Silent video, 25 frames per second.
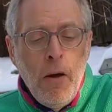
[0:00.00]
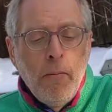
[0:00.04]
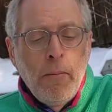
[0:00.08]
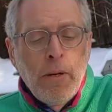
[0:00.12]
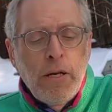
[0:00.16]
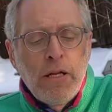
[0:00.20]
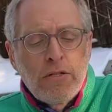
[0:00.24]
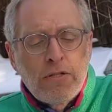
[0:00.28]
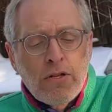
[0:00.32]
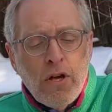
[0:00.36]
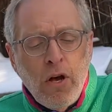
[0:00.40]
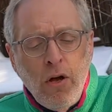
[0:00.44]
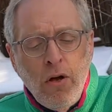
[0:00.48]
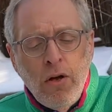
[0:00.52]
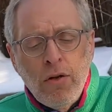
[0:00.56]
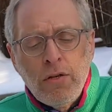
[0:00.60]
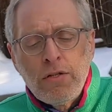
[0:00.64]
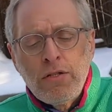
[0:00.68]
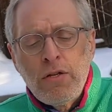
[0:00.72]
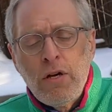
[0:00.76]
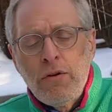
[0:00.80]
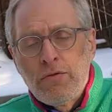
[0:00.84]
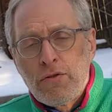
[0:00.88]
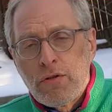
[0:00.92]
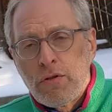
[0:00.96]
But it's
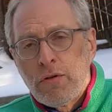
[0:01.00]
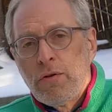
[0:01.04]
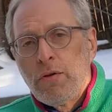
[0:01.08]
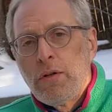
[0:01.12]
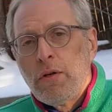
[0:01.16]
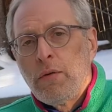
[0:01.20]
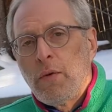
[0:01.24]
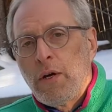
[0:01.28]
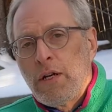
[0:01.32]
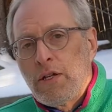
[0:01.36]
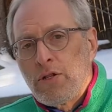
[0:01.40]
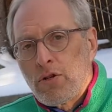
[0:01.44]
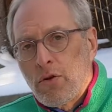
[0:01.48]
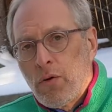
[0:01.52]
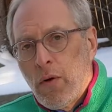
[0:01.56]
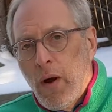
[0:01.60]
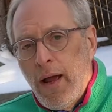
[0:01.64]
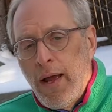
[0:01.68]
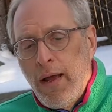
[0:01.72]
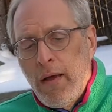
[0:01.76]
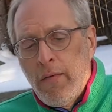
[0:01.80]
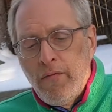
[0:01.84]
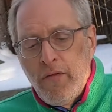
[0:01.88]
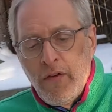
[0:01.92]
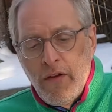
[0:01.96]
also true that we
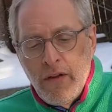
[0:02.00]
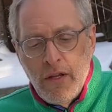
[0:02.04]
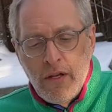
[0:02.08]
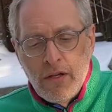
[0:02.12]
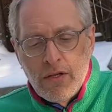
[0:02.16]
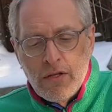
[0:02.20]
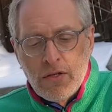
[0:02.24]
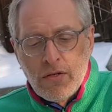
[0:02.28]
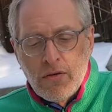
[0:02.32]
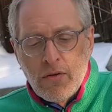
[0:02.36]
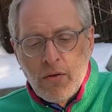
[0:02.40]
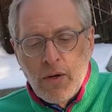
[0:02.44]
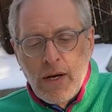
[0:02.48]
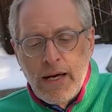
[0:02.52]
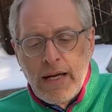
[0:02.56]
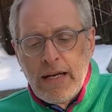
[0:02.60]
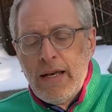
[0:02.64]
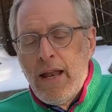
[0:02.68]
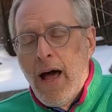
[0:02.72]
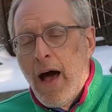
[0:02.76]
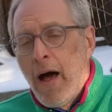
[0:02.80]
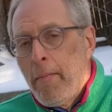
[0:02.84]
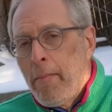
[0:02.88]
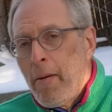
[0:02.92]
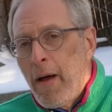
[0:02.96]
triumph in this story
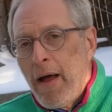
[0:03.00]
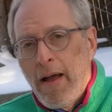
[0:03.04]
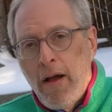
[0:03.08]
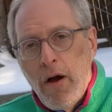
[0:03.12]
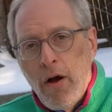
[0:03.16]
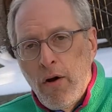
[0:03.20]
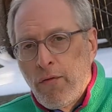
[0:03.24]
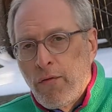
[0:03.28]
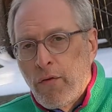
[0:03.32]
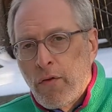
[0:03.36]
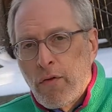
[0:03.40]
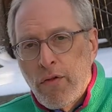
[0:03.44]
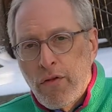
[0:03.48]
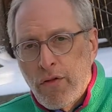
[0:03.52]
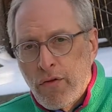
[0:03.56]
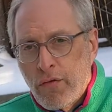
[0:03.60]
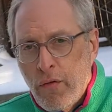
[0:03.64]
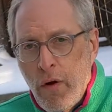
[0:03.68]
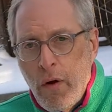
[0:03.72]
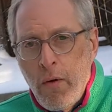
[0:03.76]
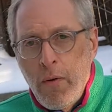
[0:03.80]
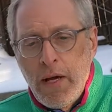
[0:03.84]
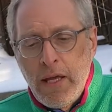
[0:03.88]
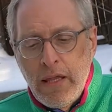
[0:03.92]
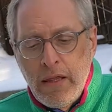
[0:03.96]
not by
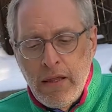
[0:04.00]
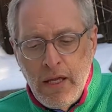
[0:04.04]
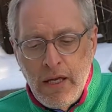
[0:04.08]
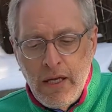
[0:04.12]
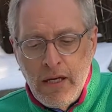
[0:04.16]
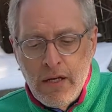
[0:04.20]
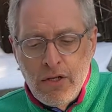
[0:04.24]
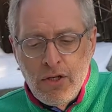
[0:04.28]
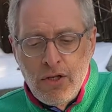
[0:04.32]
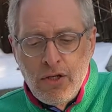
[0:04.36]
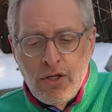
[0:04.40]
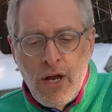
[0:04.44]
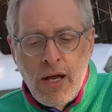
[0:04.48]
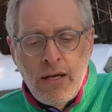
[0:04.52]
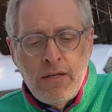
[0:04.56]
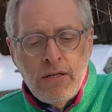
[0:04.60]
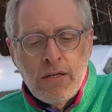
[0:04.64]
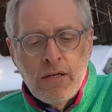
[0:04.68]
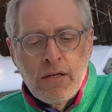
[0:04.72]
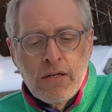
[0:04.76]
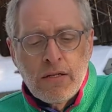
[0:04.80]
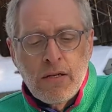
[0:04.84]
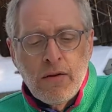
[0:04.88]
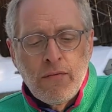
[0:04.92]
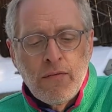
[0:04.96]
overthrowing the
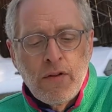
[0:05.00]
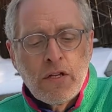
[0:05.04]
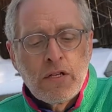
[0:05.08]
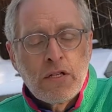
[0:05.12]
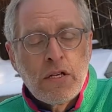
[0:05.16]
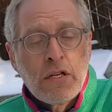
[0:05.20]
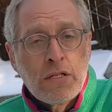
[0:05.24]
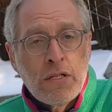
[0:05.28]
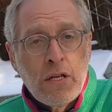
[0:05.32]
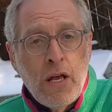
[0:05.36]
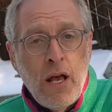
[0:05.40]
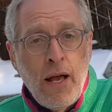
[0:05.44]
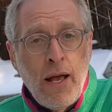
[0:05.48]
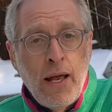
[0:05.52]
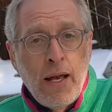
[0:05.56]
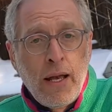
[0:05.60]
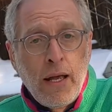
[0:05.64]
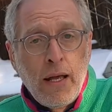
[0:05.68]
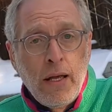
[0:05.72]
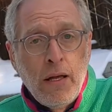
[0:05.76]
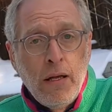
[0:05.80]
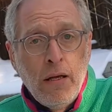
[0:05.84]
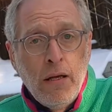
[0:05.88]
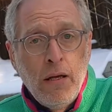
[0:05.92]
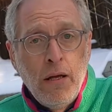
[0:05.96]
injustice of the
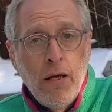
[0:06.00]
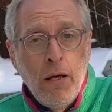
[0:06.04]
society,